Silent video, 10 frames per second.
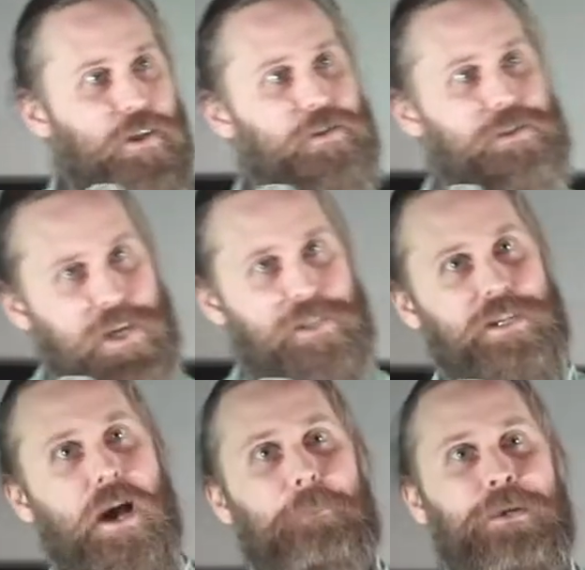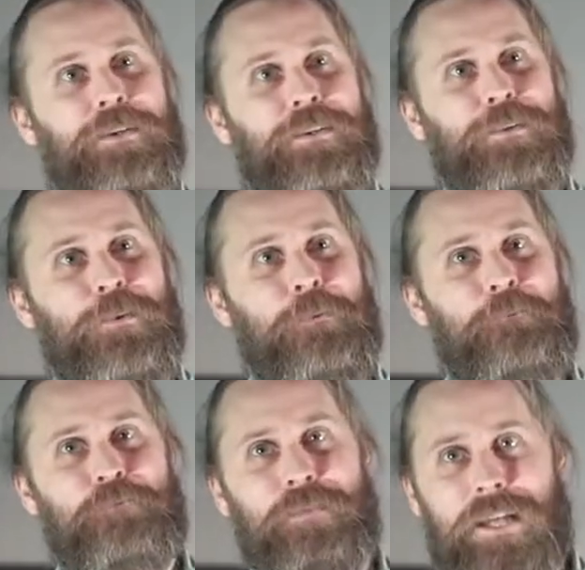God turns up
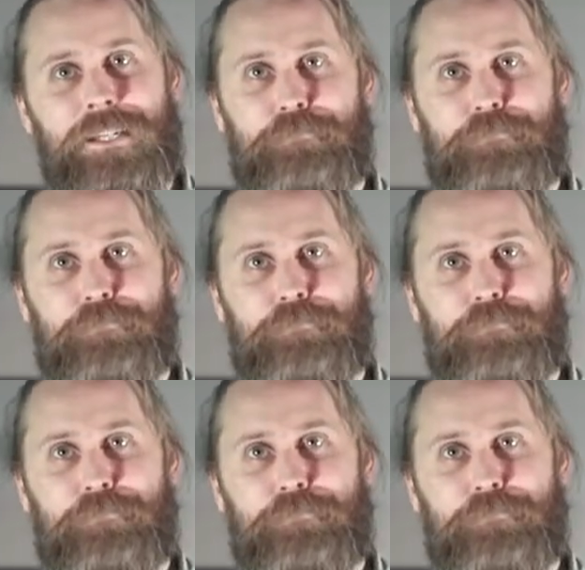and is